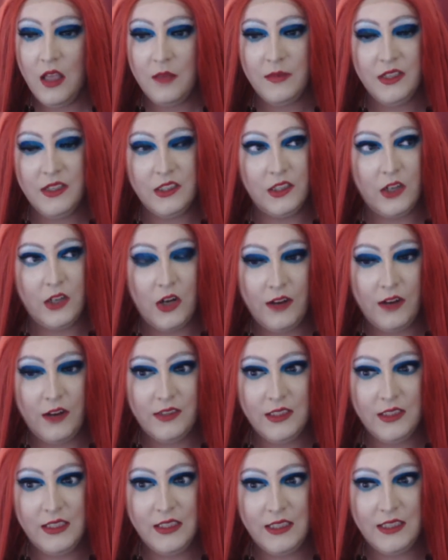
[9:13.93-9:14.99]
It means I don't have
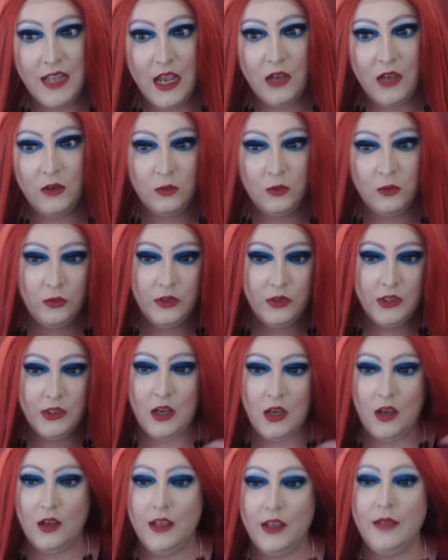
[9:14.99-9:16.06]
to sit down all the
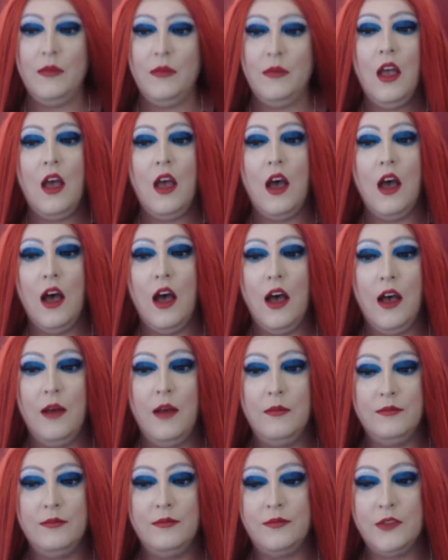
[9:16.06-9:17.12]
time.
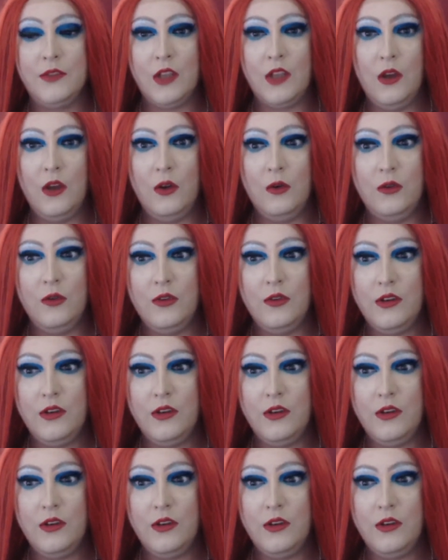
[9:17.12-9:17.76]
So